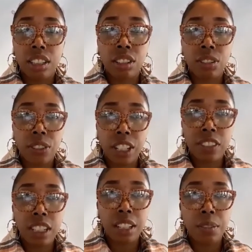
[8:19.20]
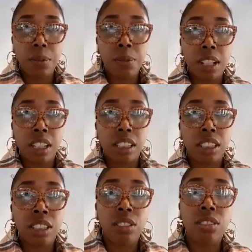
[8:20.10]
thrifting
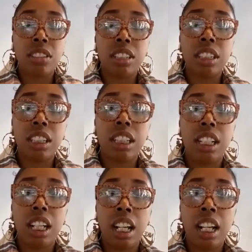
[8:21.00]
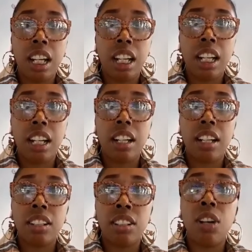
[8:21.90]
was usually a
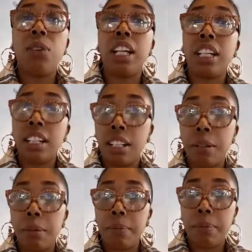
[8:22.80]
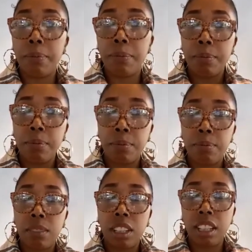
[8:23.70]
low income
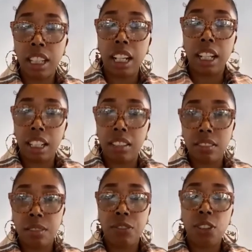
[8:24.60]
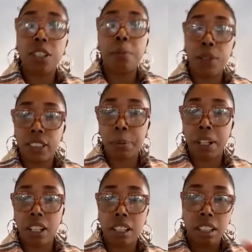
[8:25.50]
thing for the most
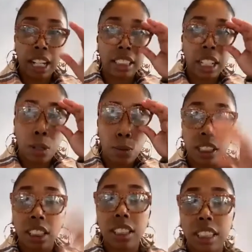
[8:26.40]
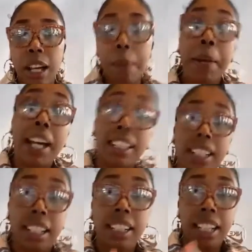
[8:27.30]
part. That's how it was looked at back
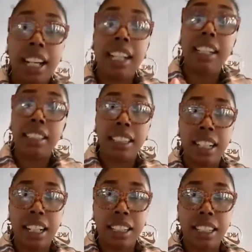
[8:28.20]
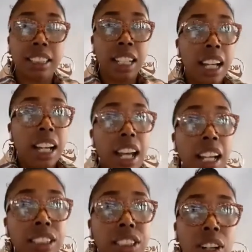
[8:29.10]
then in the 80s and 90s.
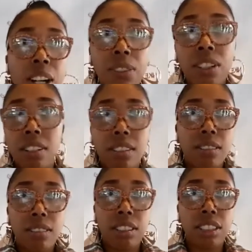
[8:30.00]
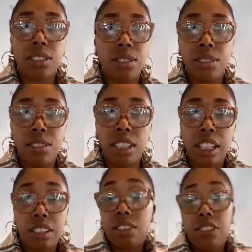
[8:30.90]
And so I would go to school
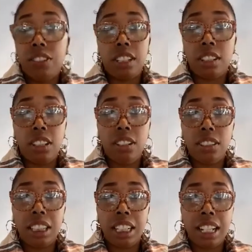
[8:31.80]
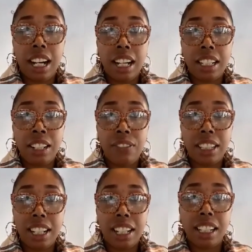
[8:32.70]
in thrifted clothes and not
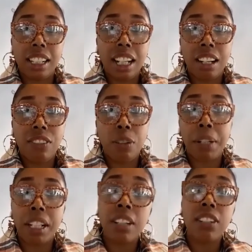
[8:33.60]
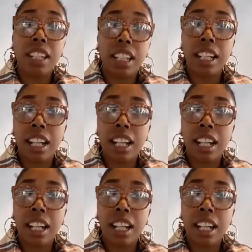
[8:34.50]
even think anything of it. But even then,